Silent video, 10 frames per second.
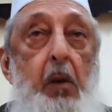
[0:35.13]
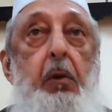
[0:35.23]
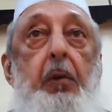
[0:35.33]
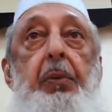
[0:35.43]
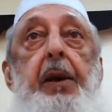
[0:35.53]

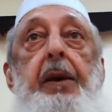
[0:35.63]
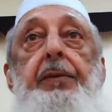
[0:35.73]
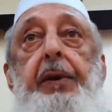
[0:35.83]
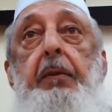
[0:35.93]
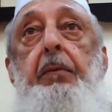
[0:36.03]
We
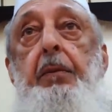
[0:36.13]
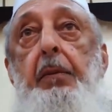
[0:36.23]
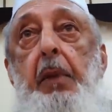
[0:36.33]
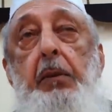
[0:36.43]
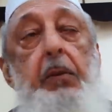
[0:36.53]
praise
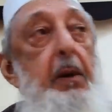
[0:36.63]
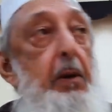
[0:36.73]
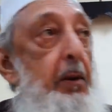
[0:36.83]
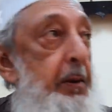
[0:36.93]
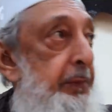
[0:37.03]
Him and we
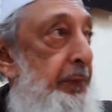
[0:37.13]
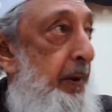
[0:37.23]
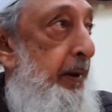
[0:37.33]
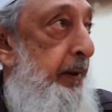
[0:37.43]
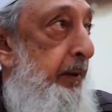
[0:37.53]

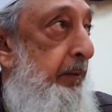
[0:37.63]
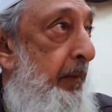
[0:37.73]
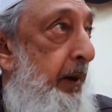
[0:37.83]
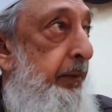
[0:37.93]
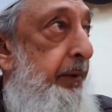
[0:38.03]
glorify
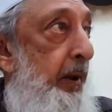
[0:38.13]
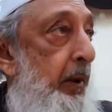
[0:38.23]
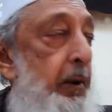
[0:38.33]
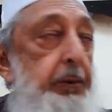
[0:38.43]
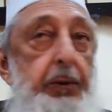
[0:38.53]
Him as He
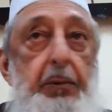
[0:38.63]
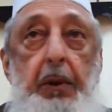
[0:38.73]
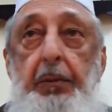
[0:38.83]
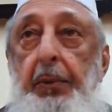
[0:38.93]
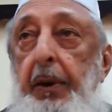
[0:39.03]
ought to
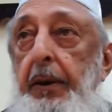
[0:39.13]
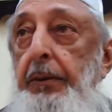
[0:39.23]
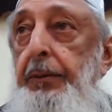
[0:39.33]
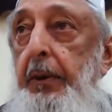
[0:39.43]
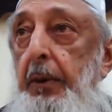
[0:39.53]
be
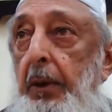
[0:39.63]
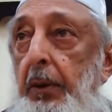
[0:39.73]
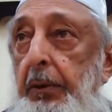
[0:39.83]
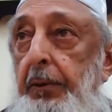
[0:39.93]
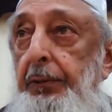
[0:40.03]
praised and
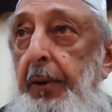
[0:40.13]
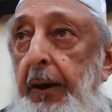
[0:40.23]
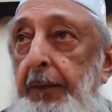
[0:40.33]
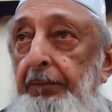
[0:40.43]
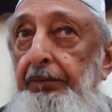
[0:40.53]

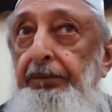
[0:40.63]
glorified.